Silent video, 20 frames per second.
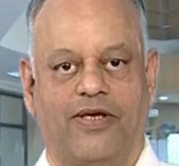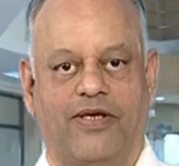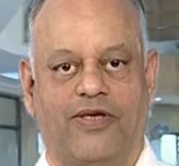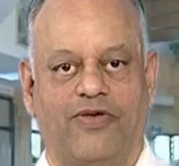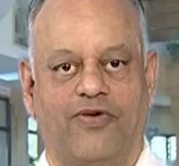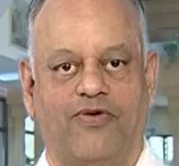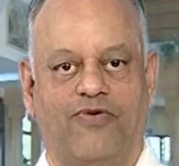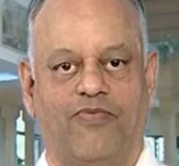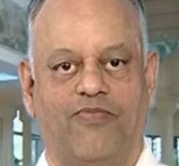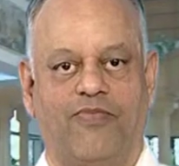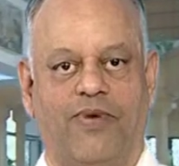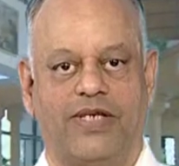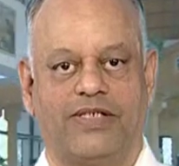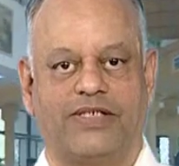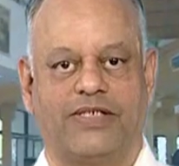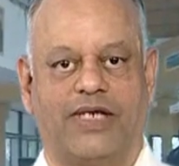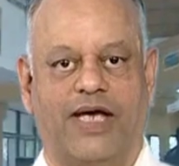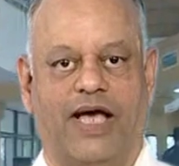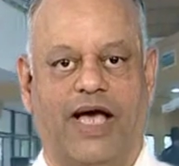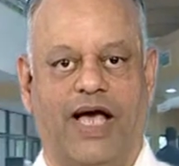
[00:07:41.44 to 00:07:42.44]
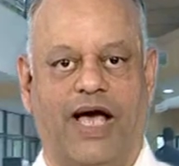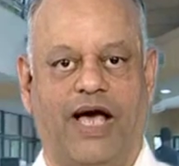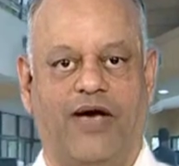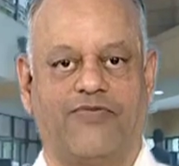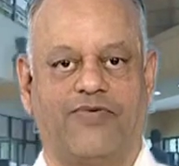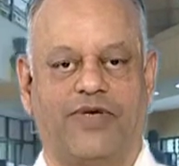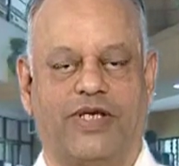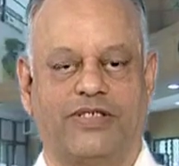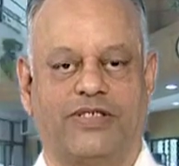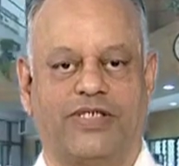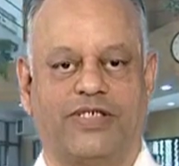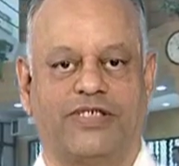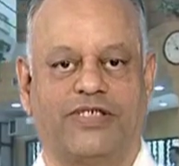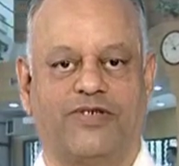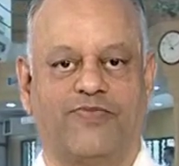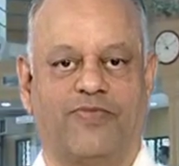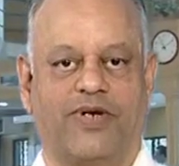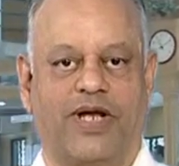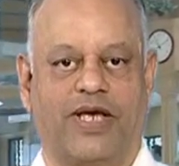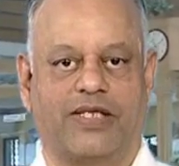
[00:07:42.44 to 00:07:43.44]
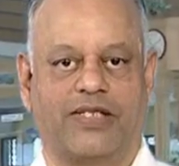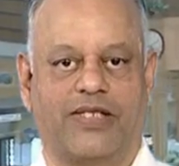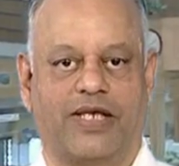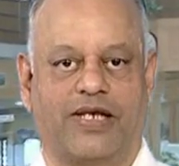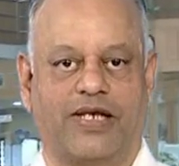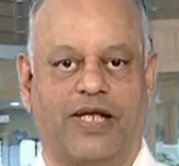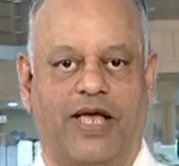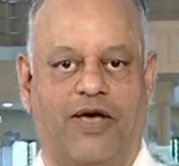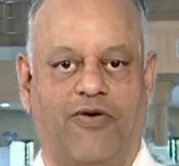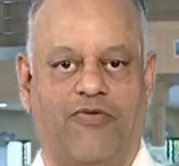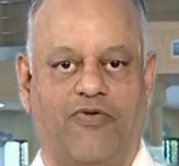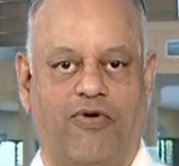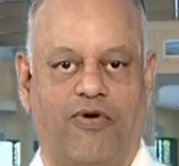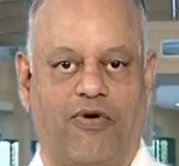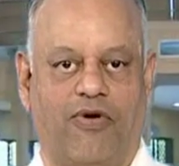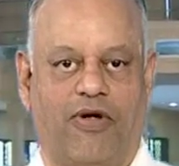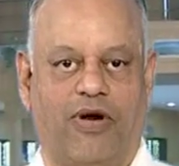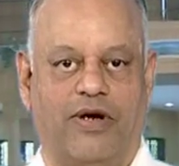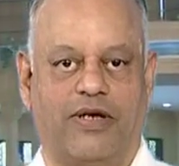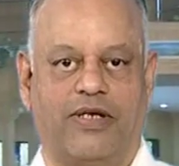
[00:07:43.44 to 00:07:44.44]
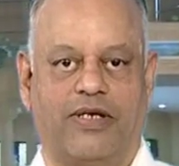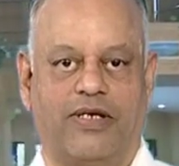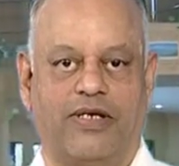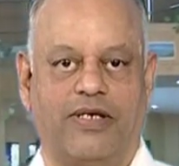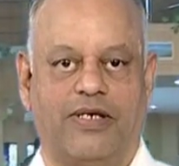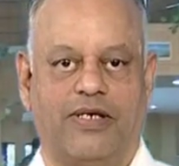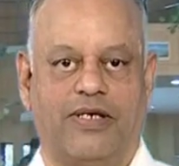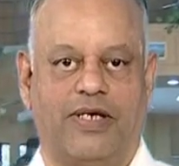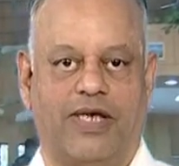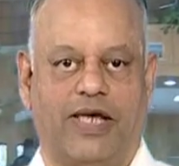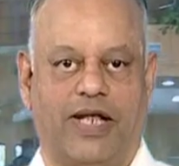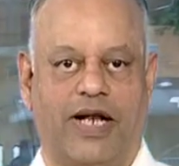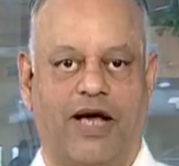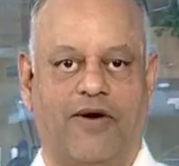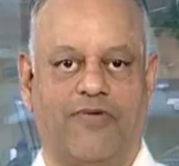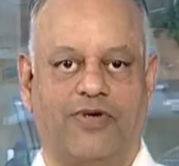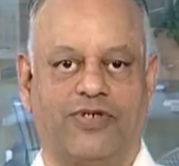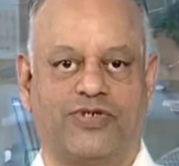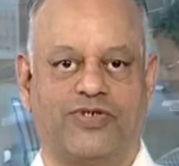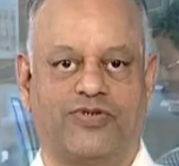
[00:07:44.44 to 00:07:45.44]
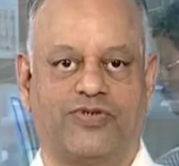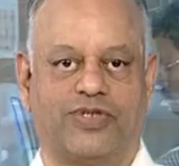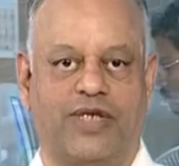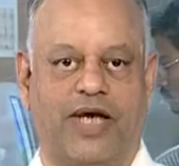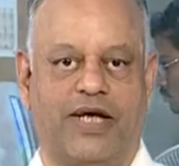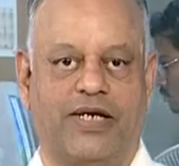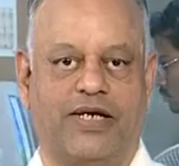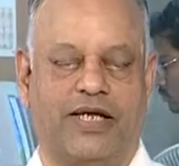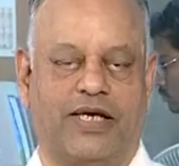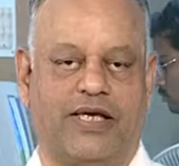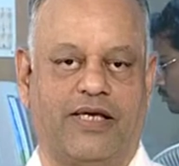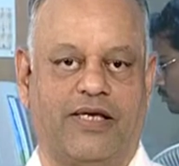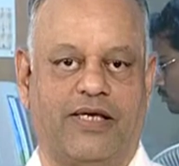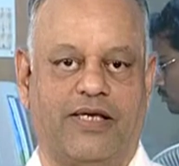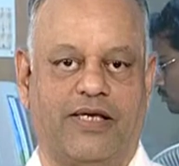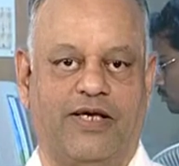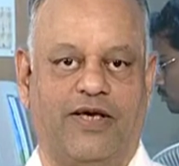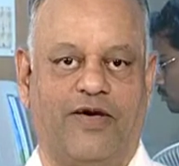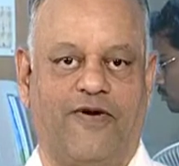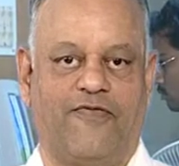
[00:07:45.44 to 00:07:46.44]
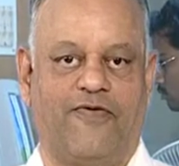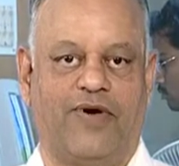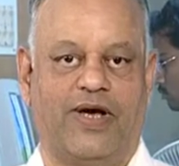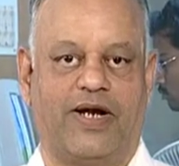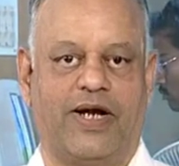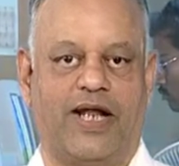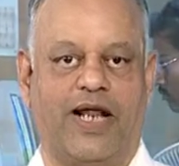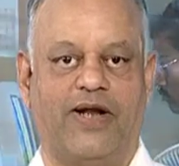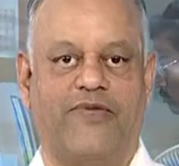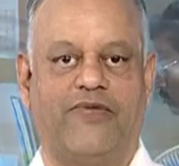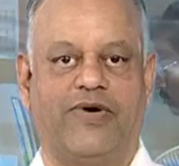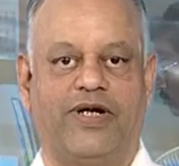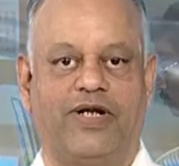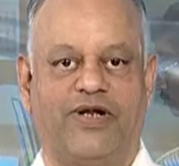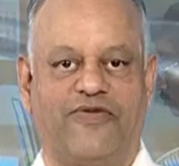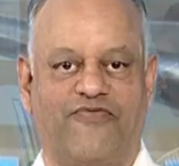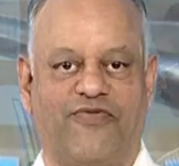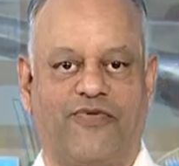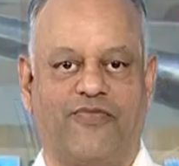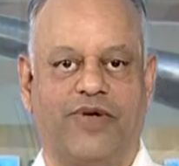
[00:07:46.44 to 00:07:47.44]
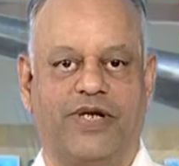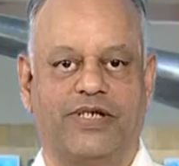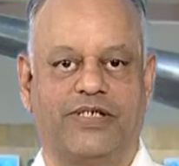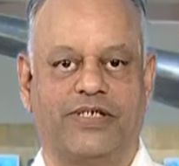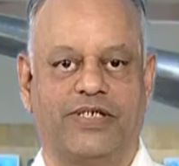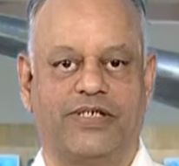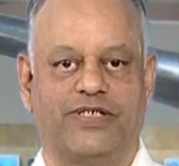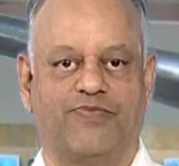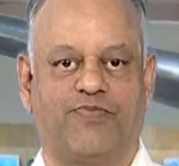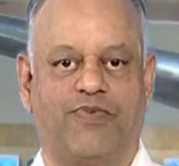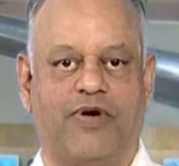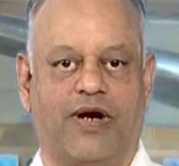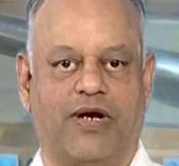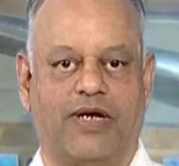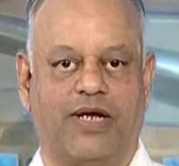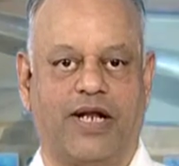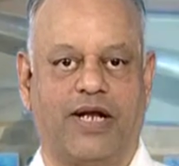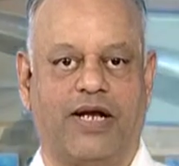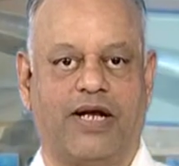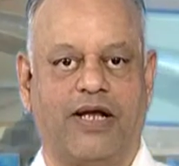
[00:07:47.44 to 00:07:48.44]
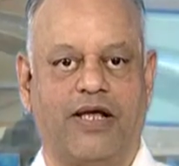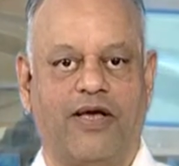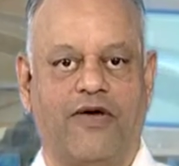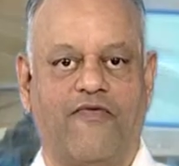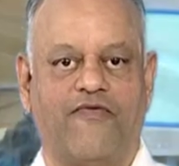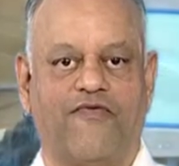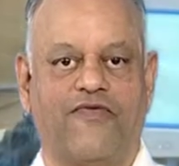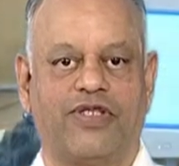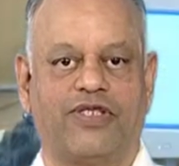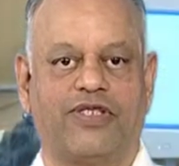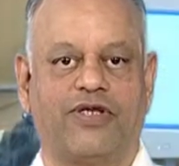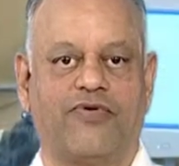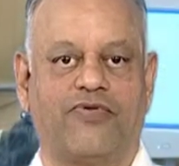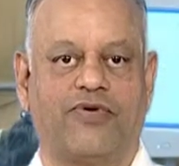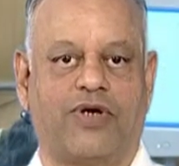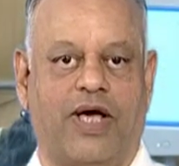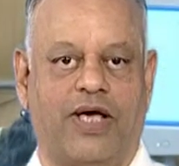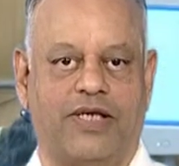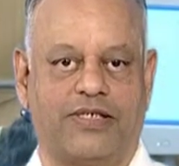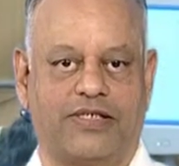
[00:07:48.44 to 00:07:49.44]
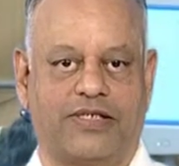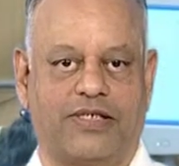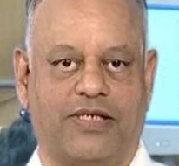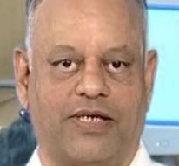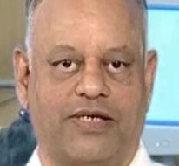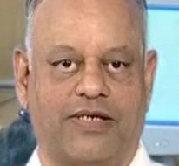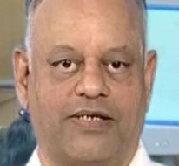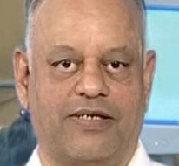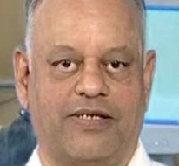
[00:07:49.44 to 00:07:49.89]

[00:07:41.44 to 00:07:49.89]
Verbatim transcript: You must have a system like that evolved in our society where relevant information is brought in without asking.